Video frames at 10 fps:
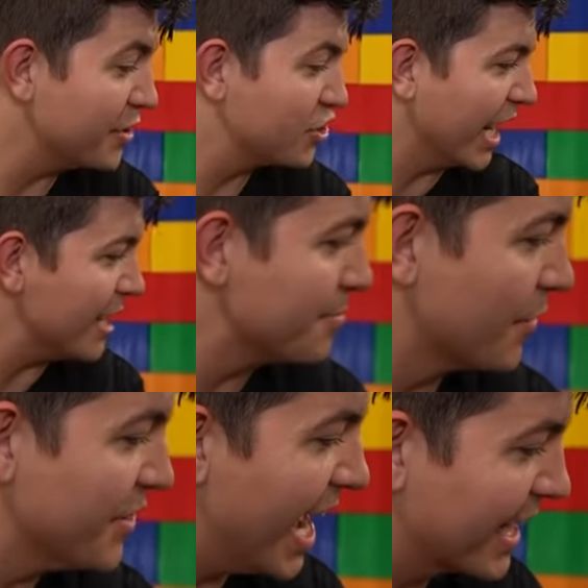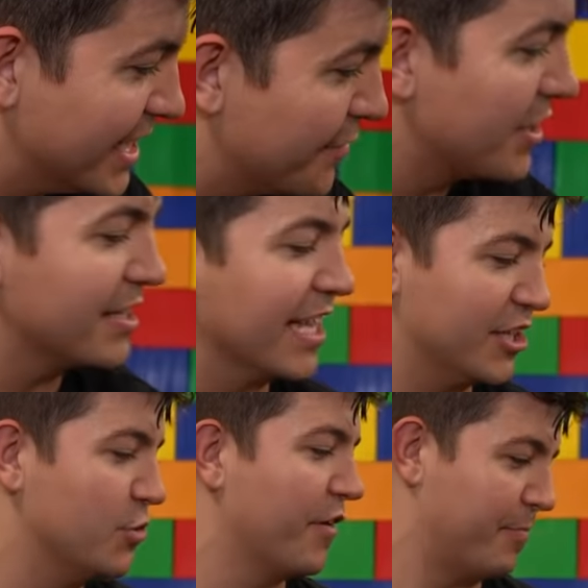ashamed of the activities that
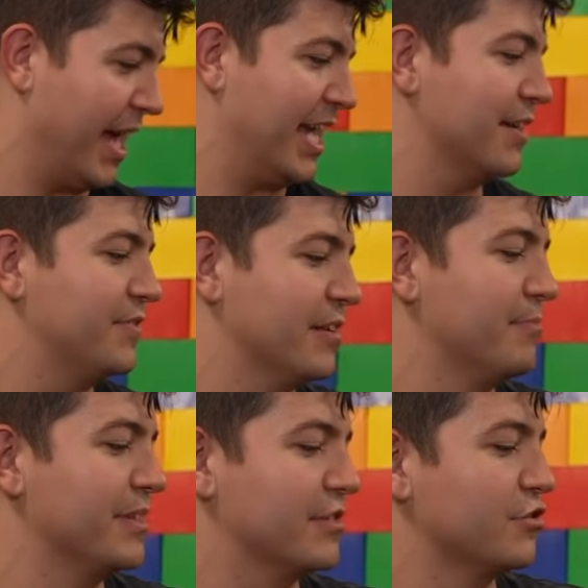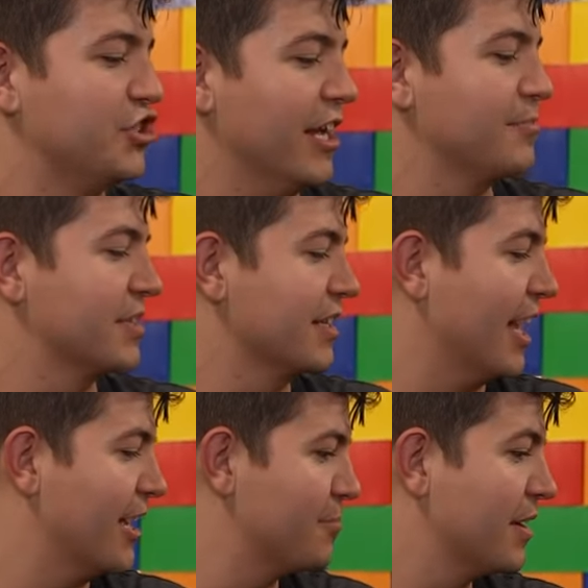you have behaved in, Mister James and
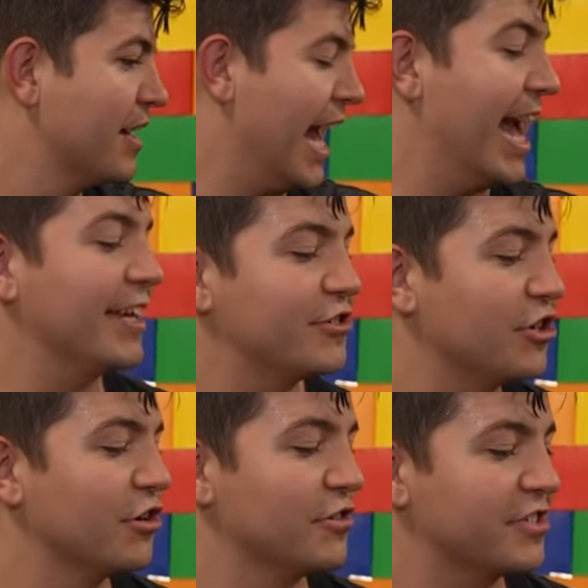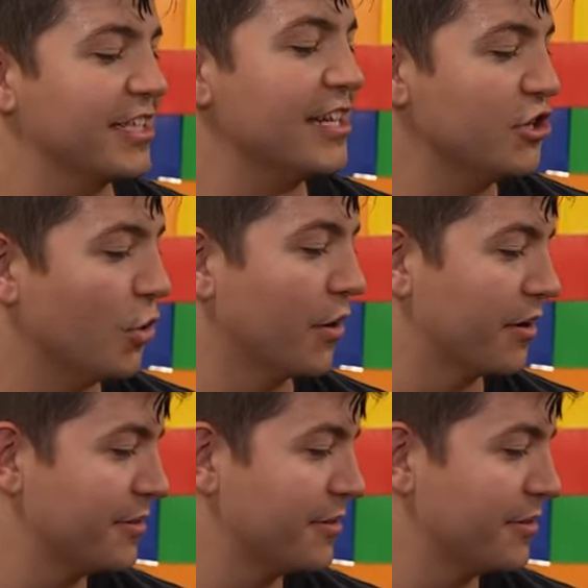Gabe. As your senior,